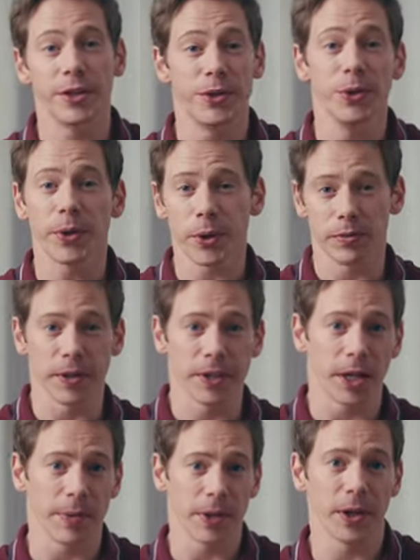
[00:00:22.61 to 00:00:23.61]
that you can
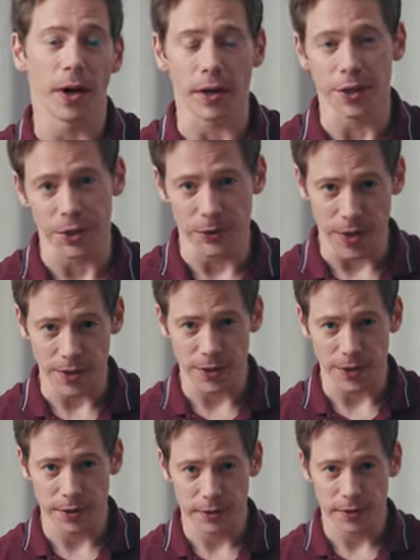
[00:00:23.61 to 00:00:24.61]
overcome the cognition
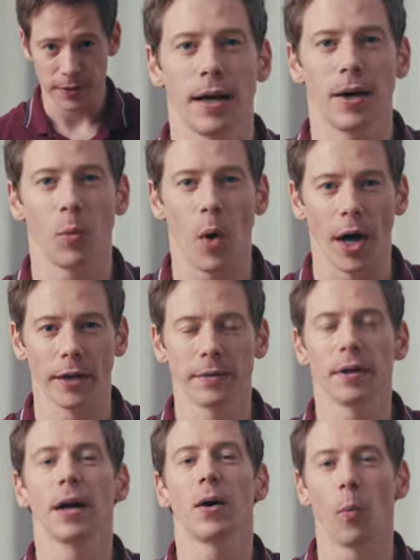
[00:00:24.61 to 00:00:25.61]
crisis. 1.
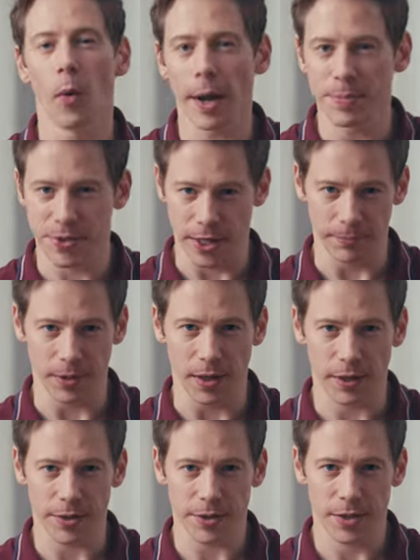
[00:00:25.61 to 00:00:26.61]
Website
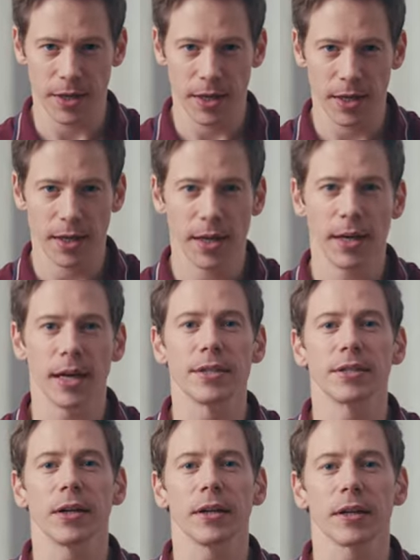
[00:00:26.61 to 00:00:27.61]
blockers. Install